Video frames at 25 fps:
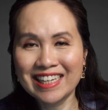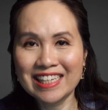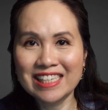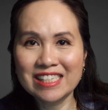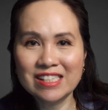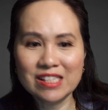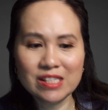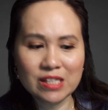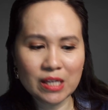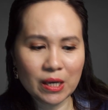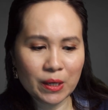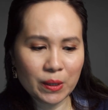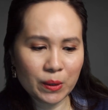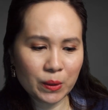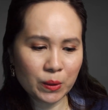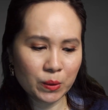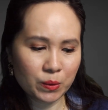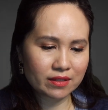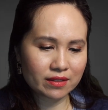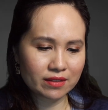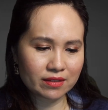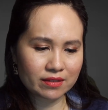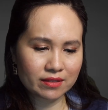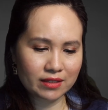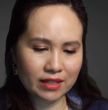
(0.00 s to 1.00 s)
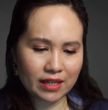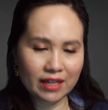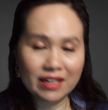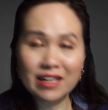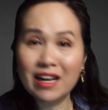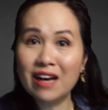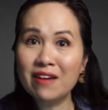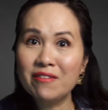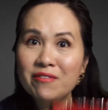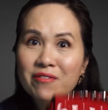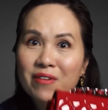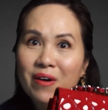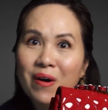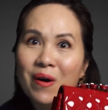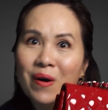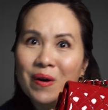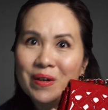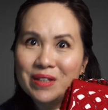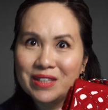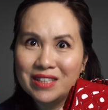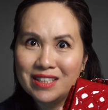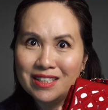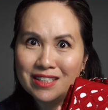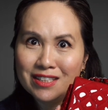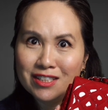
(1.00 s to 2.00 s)
So enough
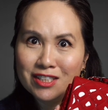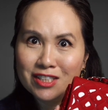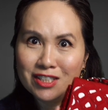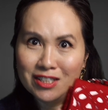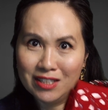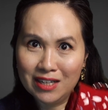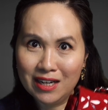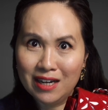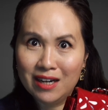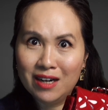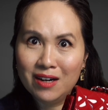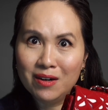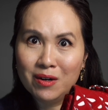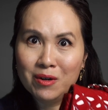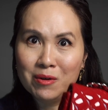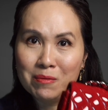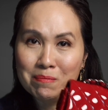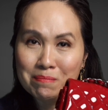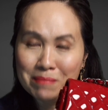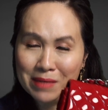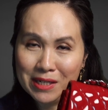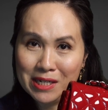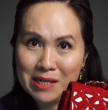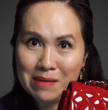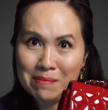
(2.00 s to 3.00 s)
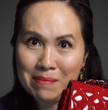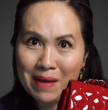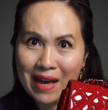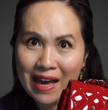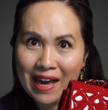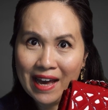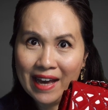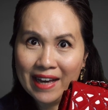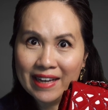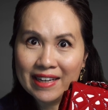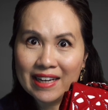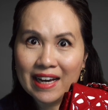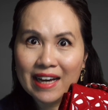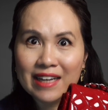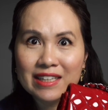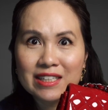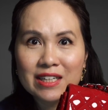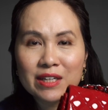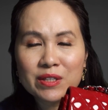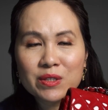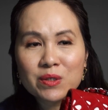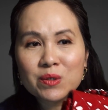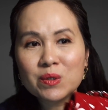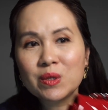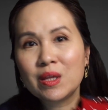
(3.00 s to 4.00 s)
on the Chanel mini bag.
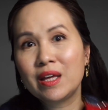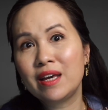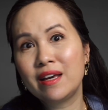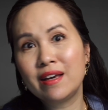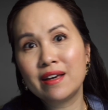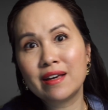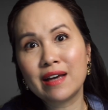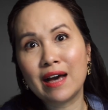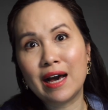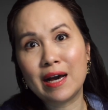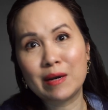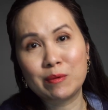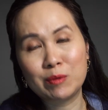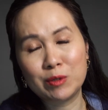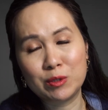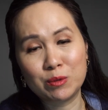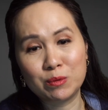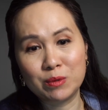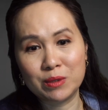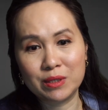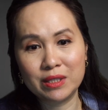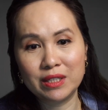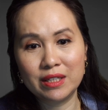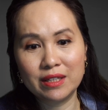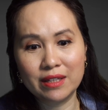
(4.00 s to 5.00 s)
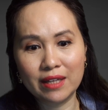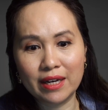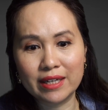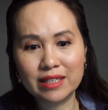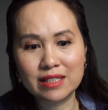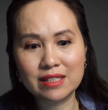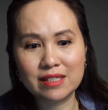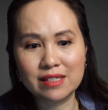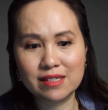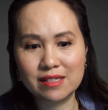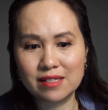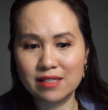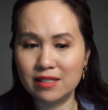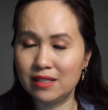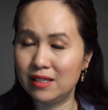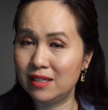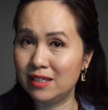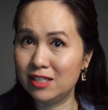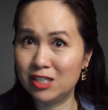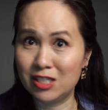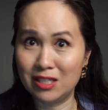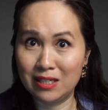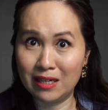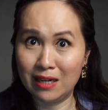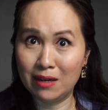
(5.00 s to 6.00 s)
Another thing I would really like to see
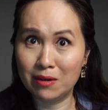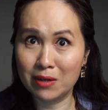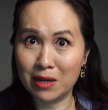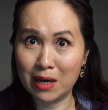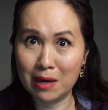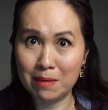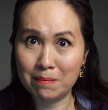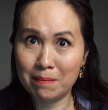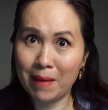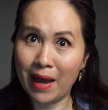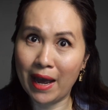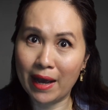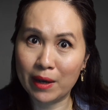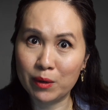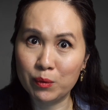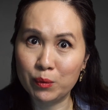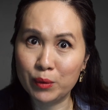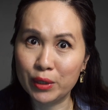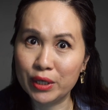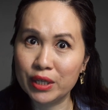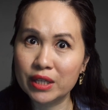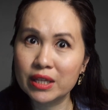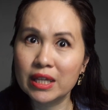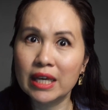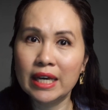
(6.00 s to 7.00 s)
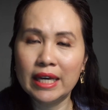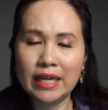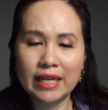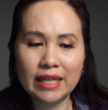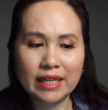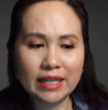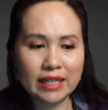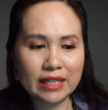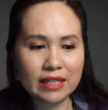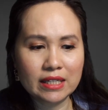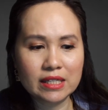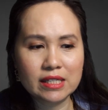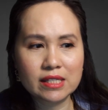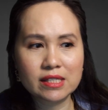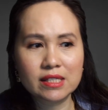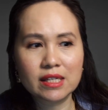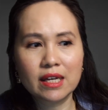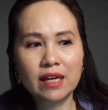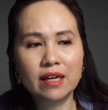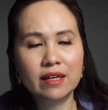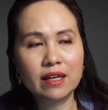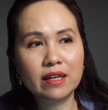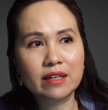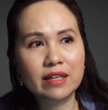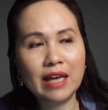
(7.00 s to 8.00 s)
Chanel come back with is
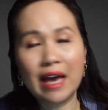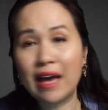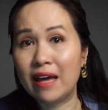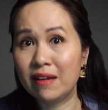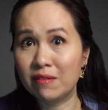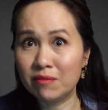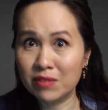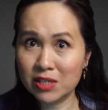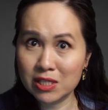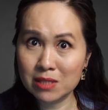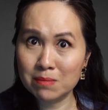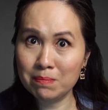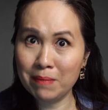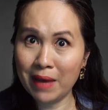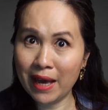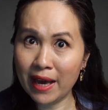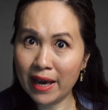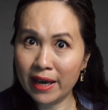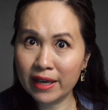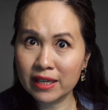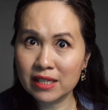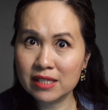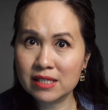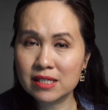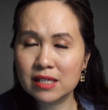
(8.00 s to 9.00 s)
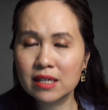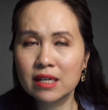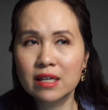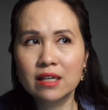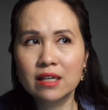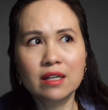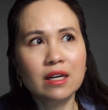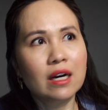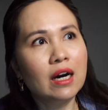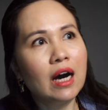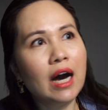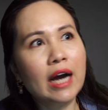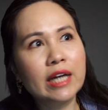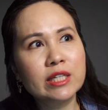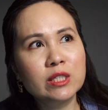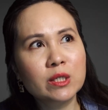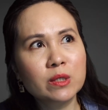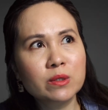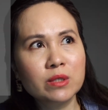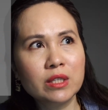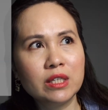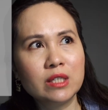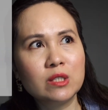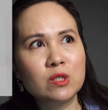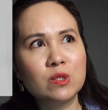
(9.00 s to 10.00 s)
canvas bags. I
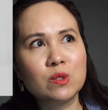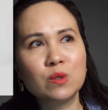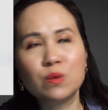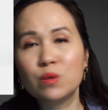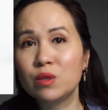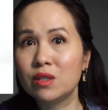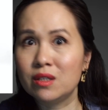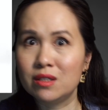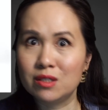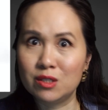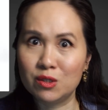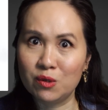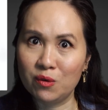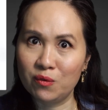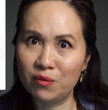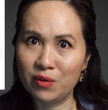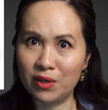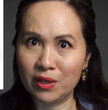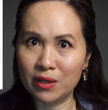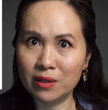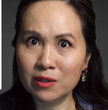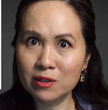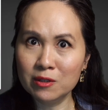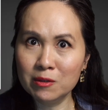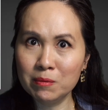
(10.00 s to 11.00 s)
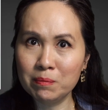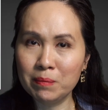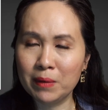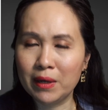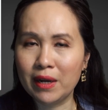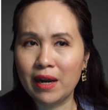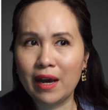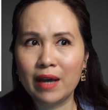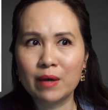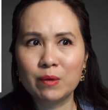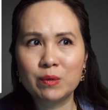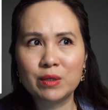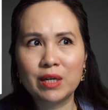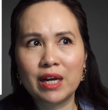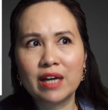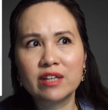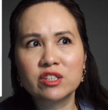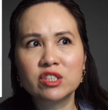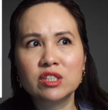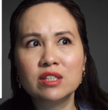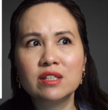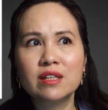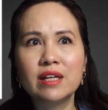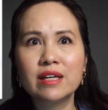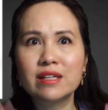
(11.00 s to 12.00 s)
know they do the Deauville, but I would
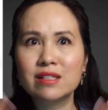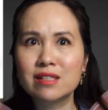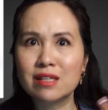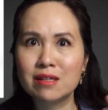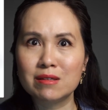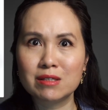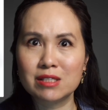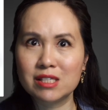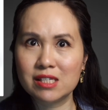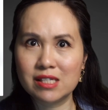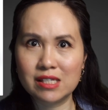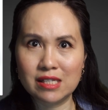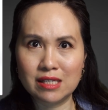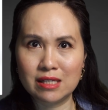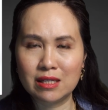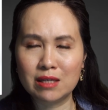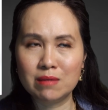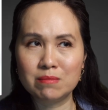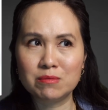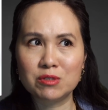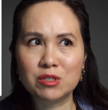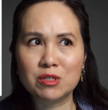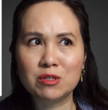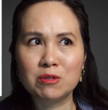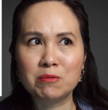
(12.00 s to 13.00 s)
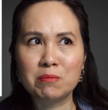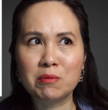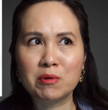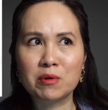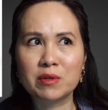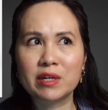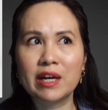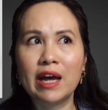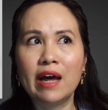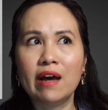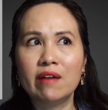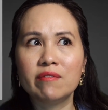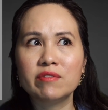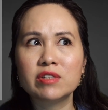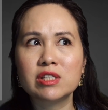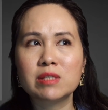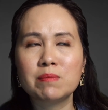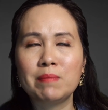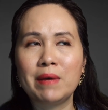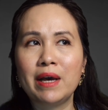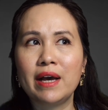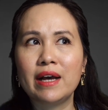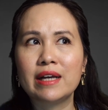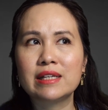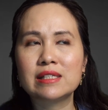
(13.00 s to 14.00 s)
actually like to see them do more canvas
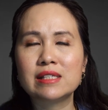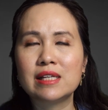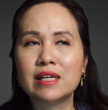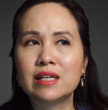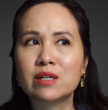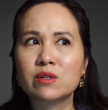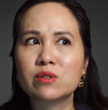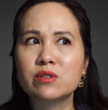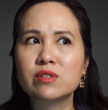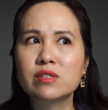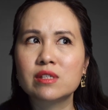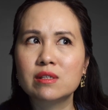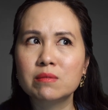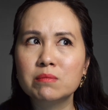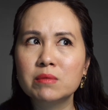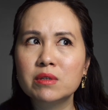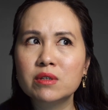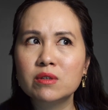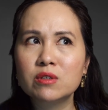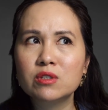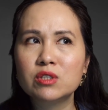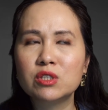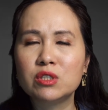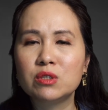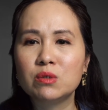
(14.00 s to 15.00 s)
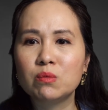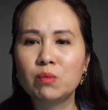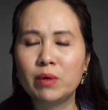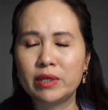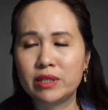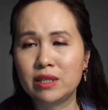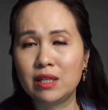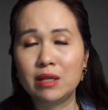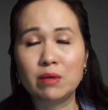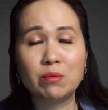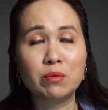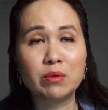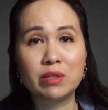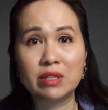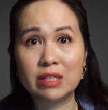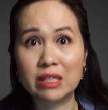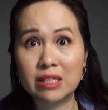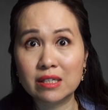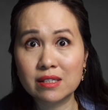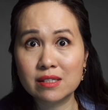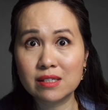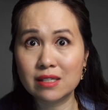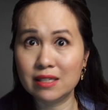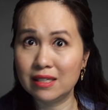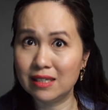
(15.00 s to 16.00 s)
bags that are similar to what they
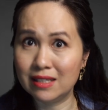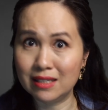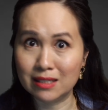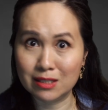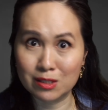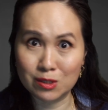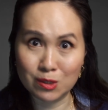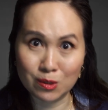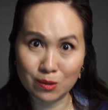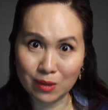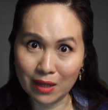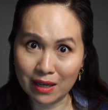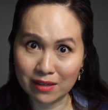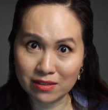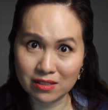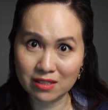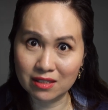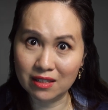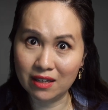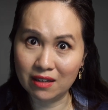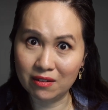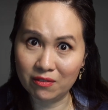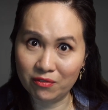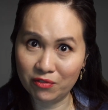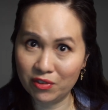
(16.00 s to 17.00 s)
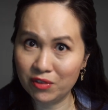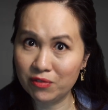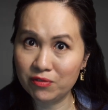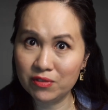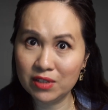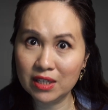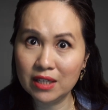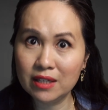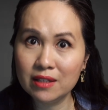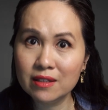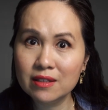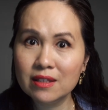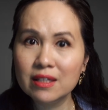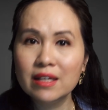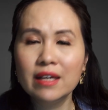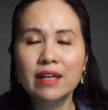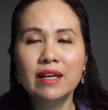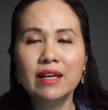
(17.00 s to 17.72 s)
released in 2015.